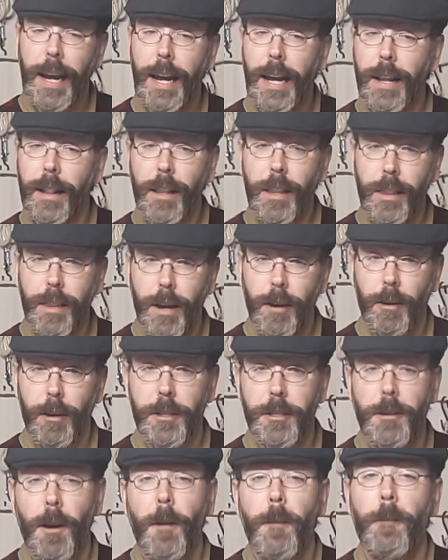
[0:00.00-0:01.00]
and the
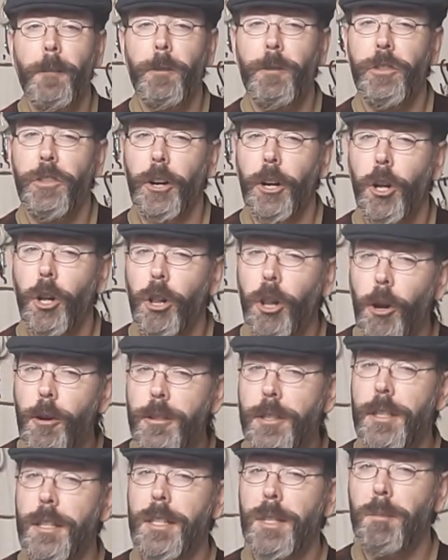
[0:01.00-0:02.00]
Theroz, the
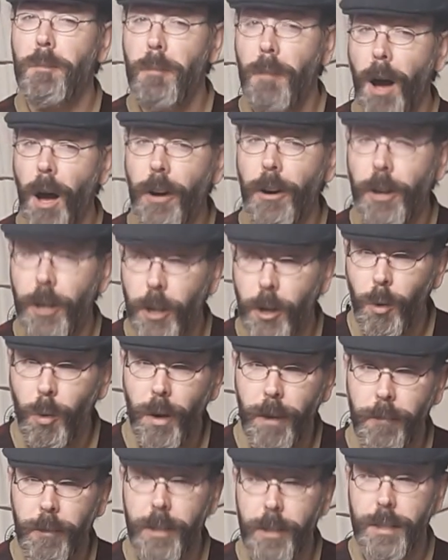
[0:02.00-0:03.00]
closest modern
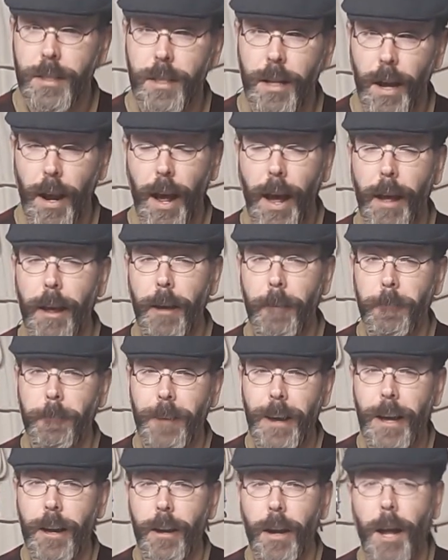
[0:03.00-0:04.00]
equivalents that I have
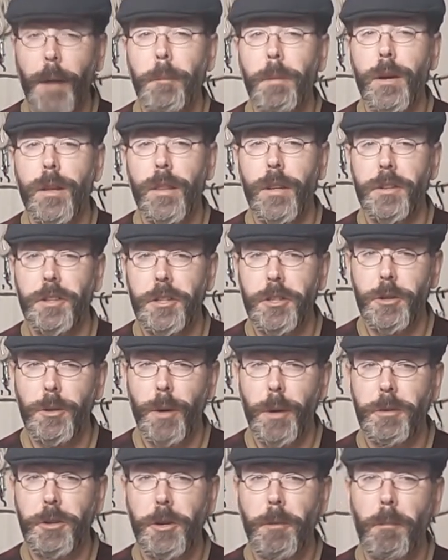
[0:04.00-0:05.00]
found, I put in the
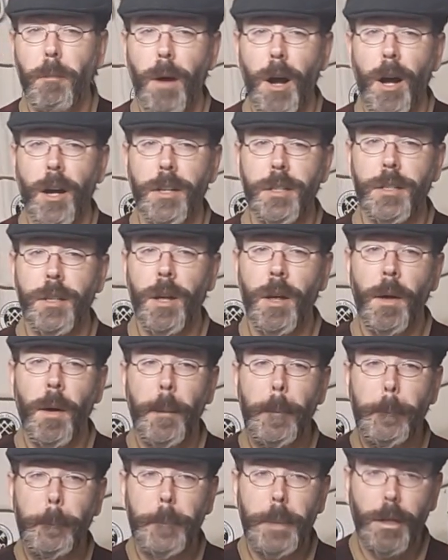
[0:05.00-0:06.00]
description box
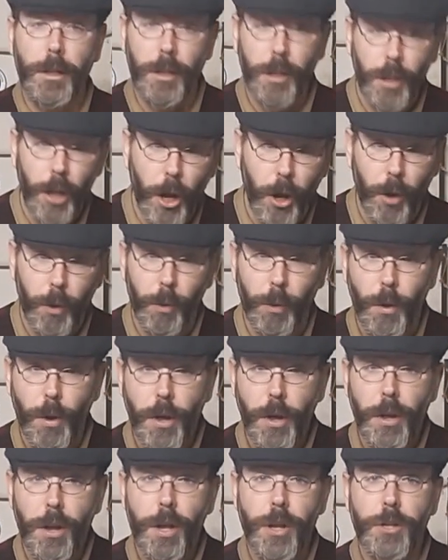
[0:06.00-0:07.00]
below.
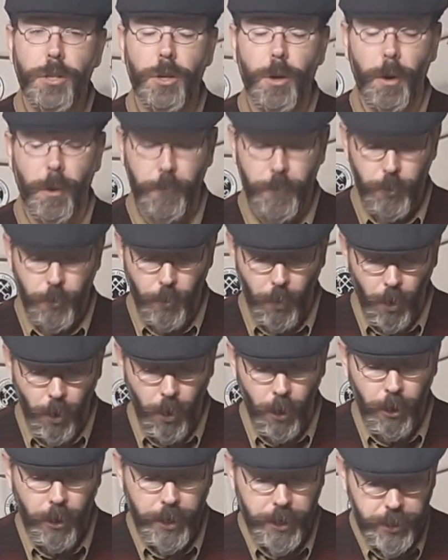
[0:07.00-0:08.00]
So if you
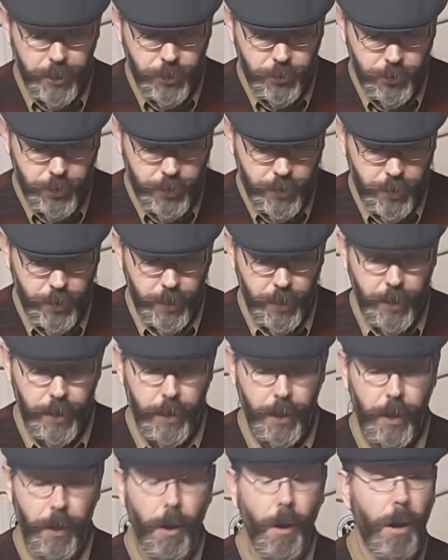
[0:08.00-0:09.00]
are interested in
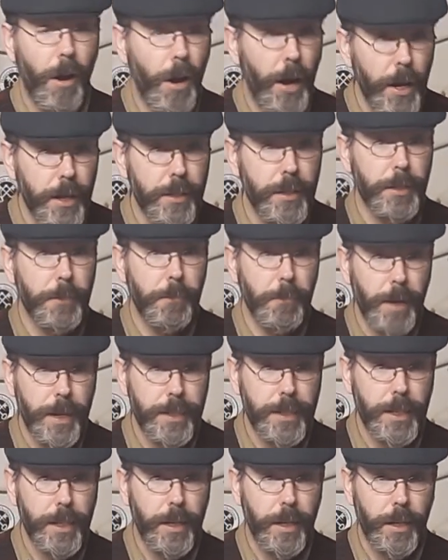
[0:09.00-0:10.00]
an awesome
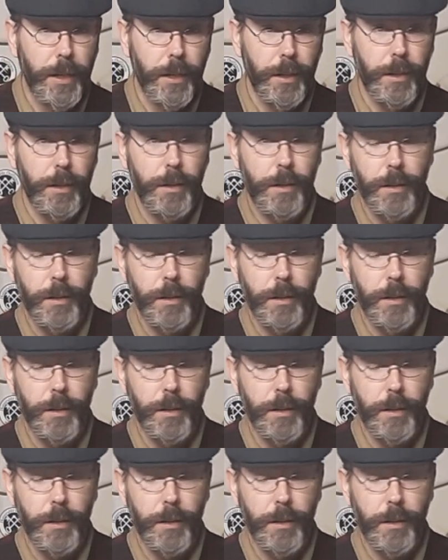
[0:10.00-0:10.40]
mess kit